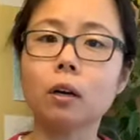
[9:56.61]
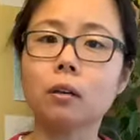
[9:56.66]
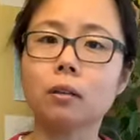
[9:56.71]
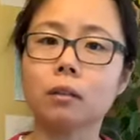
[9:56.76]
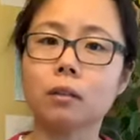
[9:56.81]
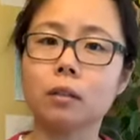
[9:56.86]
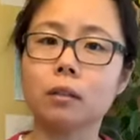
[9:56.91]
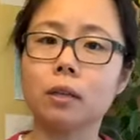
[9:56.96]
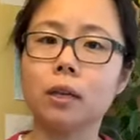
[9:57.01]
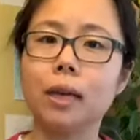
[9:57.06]

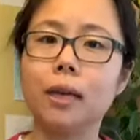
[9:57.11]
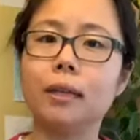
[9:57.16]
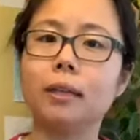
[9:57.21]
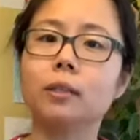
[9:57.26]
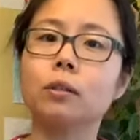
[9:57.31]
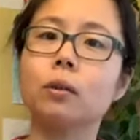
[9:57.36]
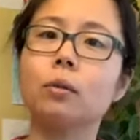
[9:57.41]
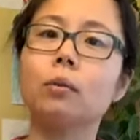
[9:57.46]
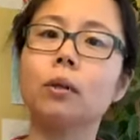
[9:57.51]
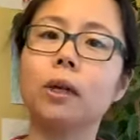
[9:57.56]
hurts, and
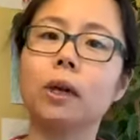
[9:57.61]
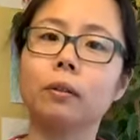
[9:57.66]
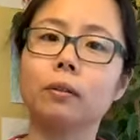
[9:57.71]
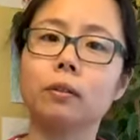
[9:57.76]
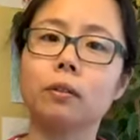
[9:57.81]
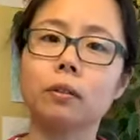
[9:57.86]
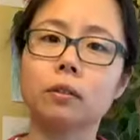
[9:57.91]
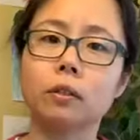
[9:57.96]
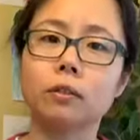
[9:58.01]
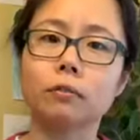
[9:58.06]
it's only on
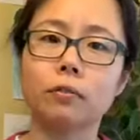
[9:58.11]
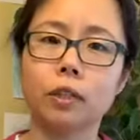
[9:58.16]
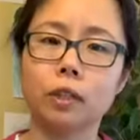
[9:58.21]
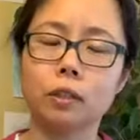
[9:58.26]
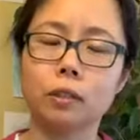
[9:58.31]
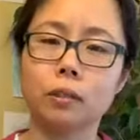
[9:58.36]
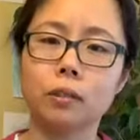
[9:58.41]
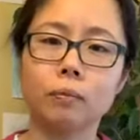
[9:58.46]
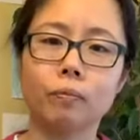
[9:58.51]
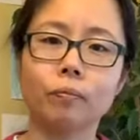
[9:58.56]
the
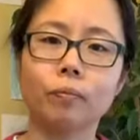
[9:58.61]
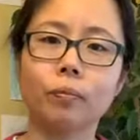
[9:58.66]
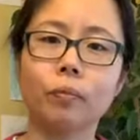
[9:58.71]
surface.